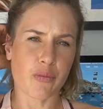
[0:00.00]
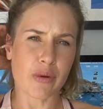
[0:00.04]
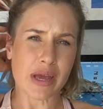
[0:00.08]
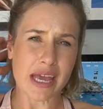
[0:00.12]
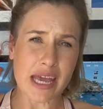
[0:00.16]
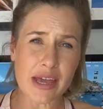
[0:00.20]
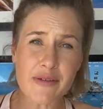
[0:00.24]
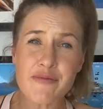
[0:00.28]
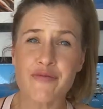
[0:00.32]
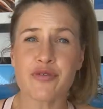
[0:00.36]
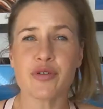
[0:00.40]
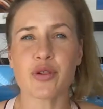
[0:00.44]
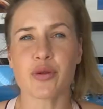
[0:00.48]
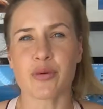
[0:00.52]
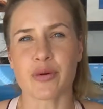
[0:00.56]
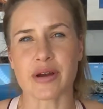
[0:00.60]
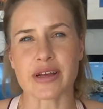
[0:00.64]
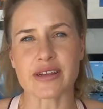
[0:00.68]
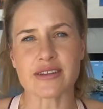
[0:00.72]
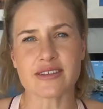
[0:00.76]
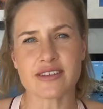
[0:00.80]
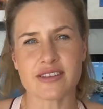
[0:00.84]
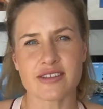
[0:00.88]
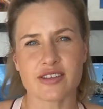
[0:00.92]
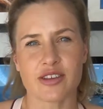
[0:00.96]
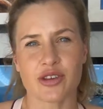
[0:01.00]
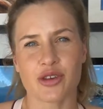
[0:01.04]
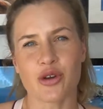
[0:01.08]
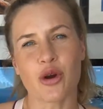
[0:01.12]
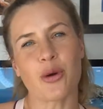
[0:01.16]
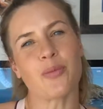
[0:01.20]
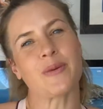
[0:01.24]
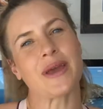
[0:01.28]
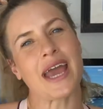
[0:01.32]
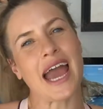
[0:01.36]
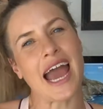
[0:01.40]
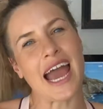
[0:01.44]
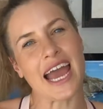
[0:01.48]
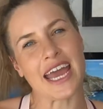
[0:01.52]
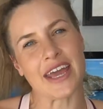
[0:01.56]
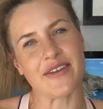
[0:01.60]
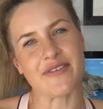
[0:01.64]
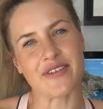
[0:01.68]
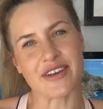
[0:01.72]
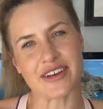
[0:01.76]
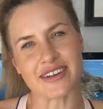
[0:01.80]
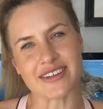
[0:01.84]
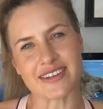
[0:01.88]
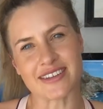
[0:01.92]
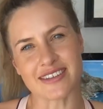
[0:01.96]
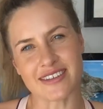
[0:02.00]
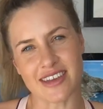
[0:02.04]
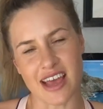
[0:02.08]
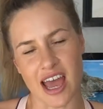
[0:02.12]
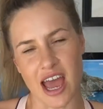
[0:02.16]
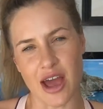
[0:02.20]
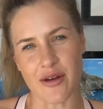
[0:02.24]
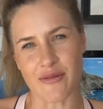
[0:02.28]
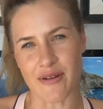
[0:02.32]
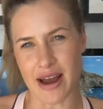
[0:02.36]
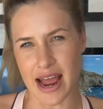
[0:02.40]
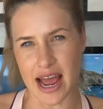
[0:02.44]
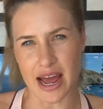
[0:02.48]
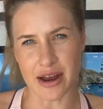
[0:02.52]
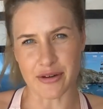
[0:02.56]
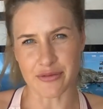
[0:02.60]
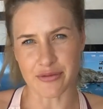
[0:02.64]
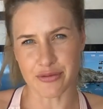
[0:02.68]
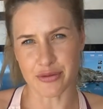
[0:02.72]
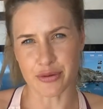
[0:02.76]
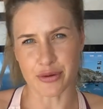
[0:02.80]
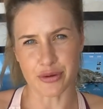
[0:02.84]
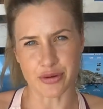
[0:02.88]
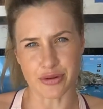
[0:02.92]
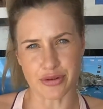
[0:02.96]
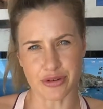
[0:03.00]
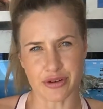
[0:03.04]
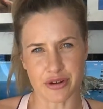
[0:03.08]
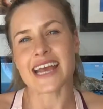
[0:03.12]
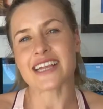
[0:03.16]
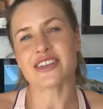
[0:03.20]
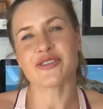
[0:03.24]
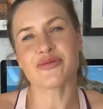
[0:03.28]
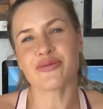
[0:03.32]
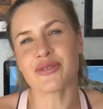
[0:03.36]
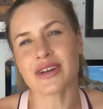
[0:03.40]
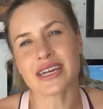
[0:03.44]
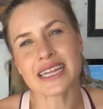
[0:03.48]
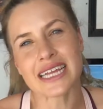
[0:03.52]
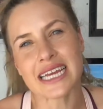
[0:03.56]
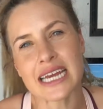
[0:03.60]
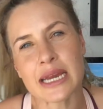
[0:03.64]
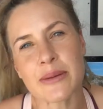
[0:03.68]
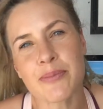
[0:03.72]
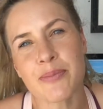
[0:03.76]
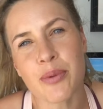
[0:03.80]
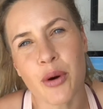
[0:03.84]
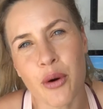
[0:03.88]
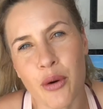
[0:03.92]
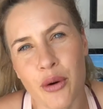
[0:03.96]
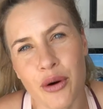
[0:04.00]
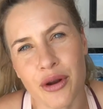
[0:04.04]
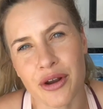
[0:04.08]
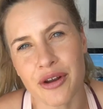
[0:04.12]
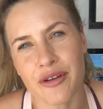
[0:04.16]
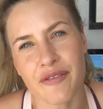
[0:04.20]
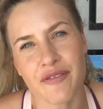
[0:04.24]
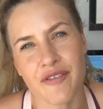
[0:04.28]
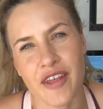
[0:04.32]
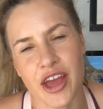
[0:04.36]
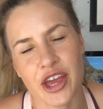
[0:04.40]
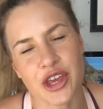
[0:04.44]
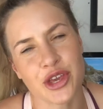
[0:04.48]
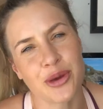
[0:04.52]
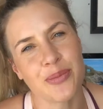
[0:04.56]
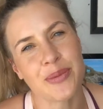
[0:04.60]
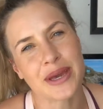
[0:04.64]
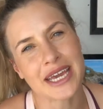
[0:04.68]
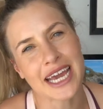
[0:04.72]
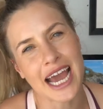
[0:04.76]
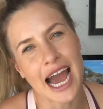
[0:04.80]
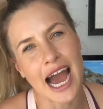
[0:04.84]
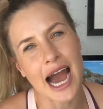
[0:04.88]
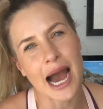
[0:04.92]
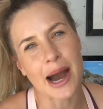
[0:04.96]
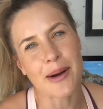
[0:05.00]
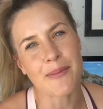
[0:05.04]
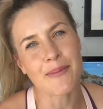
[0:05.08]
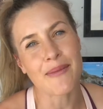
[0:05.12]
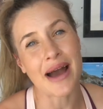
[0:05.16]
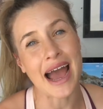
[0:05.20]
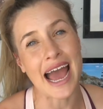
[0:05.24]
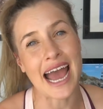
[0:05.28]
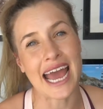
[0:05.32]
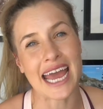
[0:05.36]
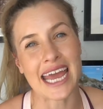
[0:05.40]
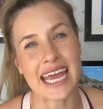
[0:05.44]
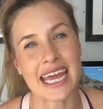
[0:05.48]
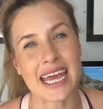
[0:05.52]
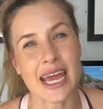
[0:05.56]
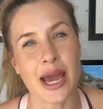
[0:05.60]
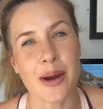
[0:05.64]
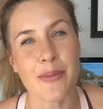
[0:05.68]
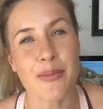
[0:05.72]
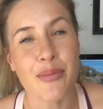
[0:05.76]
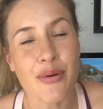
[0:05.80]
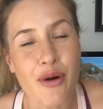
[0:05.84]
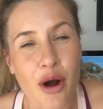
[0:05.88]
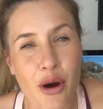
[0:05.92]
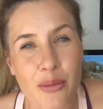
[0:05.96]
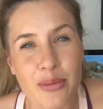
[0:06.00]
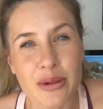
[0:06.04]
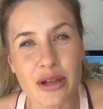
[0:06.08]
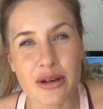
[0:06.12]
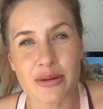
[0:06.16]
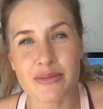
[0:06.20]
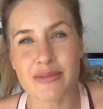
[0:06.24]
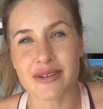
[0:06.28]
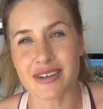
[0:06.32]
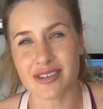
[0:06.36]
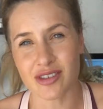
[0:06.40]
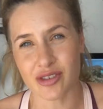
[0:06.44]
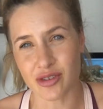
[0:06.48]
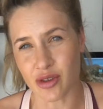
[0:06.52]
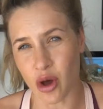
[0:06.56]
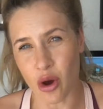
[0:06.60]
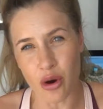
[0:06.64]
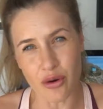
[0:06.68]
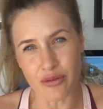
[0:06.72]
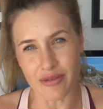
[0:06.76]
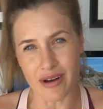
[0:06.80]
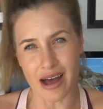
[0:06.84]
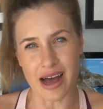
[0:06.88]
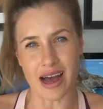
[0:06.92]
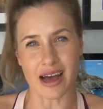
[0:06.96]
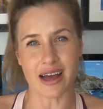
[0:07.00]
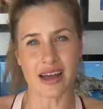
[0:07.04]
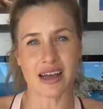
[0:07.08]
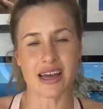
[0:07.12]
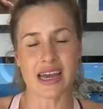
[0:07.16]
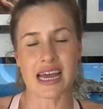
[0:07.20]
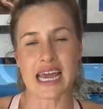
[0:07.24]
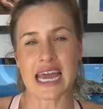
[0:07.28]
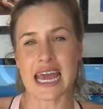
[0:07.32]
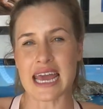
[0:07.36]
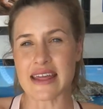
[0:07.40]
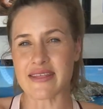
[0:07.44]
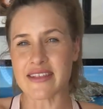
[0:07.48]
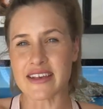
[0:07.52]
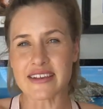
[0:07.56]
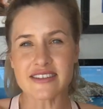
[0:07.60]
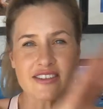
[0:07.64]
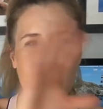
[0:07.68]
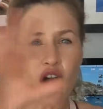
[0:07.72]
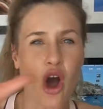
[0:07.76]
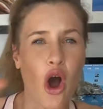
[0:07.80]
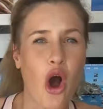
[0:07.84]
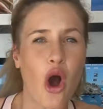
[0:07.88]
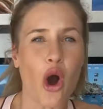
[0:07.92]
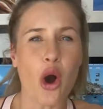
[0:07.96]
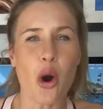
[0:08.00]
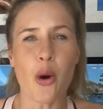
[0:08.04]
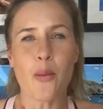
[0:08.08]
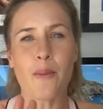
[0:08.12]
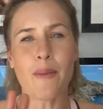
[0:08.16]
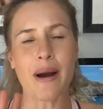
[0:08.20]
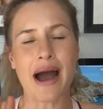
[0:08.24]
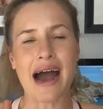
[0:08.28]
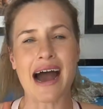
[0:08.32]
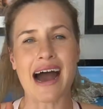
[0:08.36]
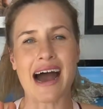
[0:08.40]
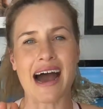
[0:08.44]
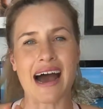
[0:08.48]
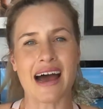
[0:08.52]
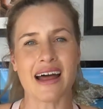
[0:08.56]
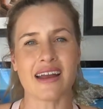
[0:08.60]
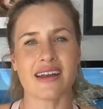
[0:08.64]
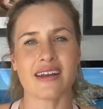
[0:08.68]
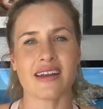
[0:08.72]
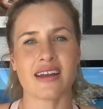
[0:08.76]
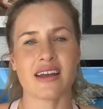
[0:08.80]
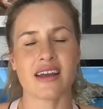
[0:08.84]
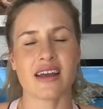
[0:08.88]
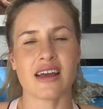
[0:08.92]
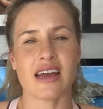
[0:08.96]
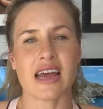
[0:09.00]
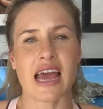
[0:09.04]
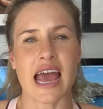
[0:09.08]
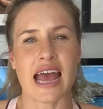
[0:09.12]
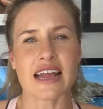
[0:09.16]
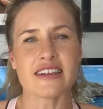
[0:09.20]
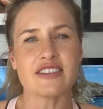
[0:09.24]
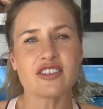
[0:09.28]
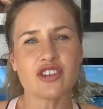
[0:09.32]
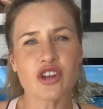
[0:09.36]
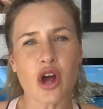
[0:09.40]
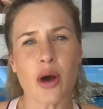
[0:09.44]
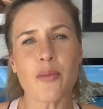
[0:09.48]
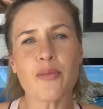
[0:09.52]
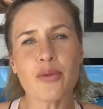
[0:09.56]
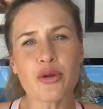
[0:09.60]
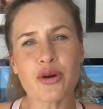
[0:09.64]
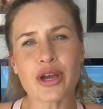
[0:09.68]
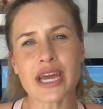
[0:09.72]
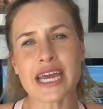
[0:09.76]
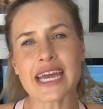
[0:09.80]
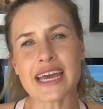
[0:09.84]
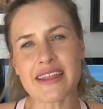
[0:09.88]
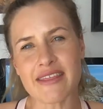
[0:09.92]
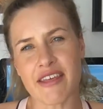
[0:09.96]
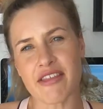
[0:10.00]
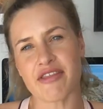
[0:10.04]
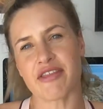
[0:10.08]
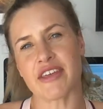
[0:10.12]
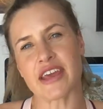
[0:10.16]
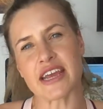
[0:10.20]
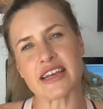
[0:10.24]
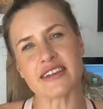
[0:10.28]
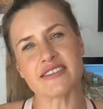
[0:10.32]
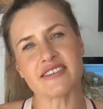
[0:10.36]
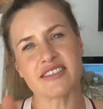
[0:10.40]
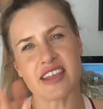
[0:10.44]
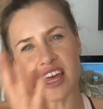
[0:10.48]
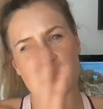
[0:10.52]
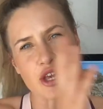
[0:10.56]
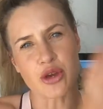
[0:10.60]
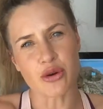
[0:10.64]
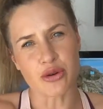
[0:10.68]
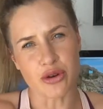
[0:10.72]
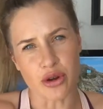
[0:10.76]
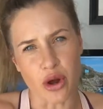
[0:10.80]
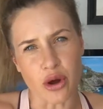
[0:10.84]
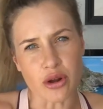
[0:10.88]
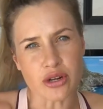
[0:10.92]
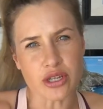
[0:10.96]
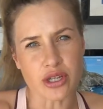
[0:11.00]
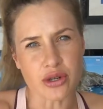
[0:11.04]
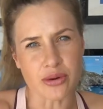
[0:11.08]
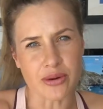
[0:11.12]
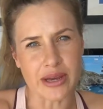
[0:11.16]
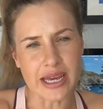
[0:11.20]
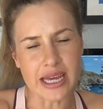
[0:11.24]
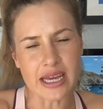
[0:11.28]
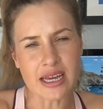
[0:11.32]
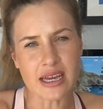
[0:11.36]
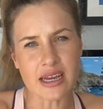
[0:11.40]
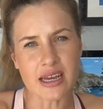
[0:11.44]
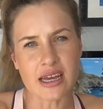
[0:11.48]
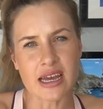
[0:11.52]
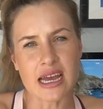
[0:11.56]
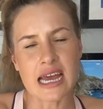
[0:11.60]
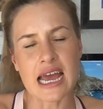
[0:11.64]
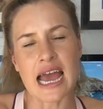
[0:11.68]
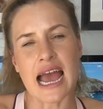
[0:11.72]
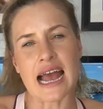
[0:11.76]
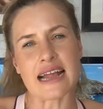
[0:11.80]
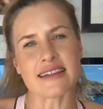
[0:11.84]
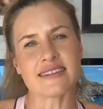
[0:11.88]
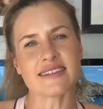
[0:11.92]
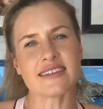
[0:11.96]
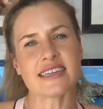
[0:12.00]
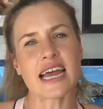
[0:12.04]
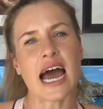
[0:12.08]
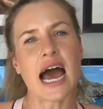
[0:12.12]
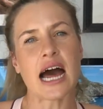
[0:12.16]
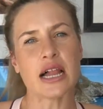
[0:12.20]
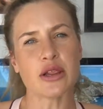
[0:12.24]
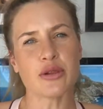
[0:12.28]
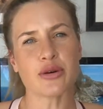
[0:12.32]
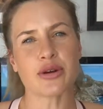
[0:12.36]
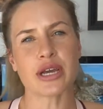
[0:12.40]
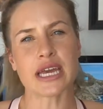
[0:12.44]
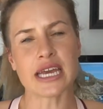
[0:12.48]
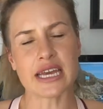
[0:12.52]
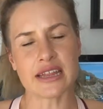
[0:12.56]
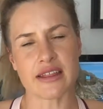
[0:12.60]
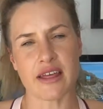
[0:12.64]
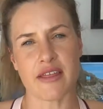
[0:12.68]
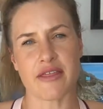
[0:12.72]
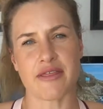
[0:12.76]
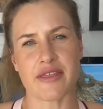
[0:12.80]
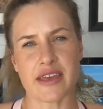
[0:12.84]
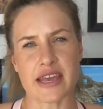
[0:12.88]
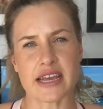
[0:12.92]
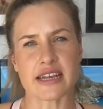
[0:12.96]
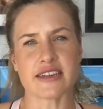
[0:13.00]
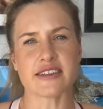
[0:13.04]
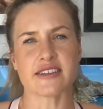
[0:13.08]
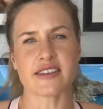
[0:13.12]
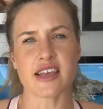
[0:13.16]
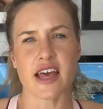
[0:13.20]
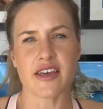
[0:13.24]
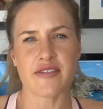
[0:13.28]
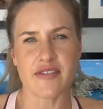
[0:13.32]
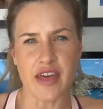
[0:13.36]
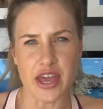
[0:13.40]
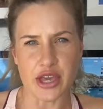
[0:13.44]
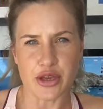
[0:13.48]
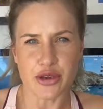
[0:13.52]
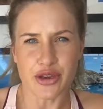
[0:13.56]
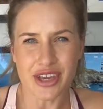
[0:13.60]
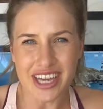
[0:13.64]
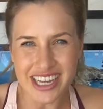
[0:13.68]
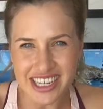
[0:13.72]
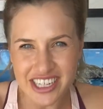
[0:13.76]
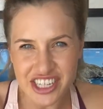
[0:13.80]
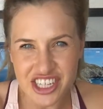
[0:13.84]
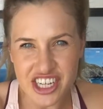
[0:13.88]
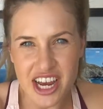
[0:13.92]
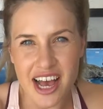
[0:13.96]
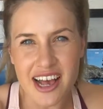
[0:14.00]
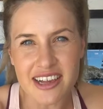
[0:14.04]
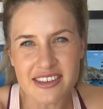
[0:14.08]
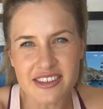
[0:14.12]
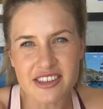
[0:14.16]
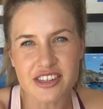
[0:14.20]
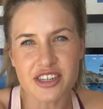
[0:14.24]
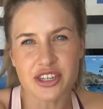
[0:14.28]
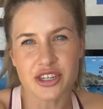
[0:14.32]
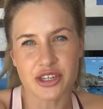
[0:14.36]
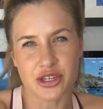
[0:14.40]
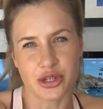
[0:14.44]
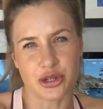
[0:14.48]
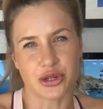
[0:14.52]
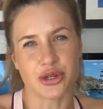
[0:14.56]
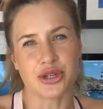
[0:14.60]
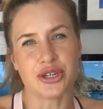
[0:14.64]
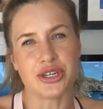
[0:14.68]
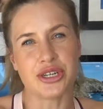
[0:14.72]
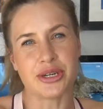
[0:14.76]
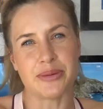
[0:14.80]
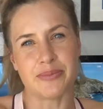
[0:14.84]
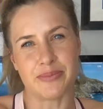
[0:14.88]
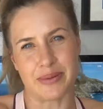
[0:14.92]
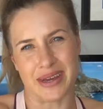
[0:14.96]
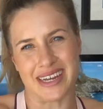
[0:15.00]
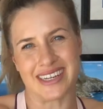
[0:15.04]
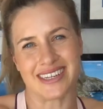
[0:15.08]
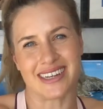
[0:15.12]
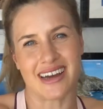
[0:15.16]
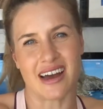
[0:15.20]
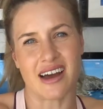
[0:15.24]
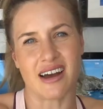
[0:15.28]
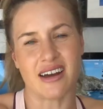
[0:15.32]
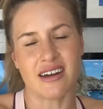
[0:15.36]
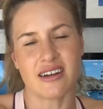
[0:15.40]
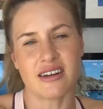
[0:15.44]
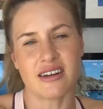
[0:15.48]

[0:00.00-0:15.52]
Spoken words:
influence your behaviors around food. It's really important that you become a problem solver in this whole part and stop looking at the things that you're not doing and start looking at the things that you can just do better.